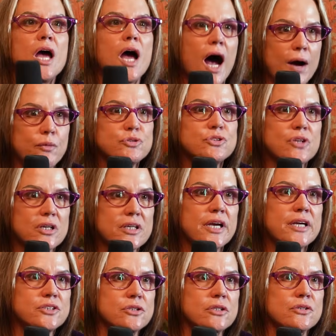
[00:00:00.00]
I was not
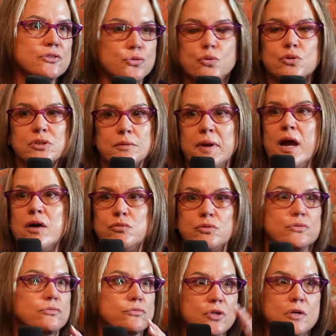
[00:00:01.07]
catching on this horse. I mean, I
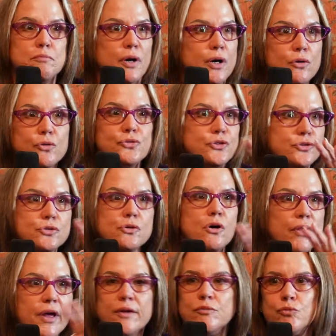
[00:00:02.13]
would run barrels and do all
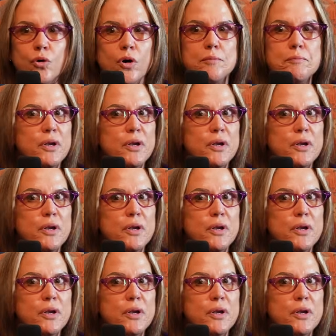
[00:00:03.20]
that in one,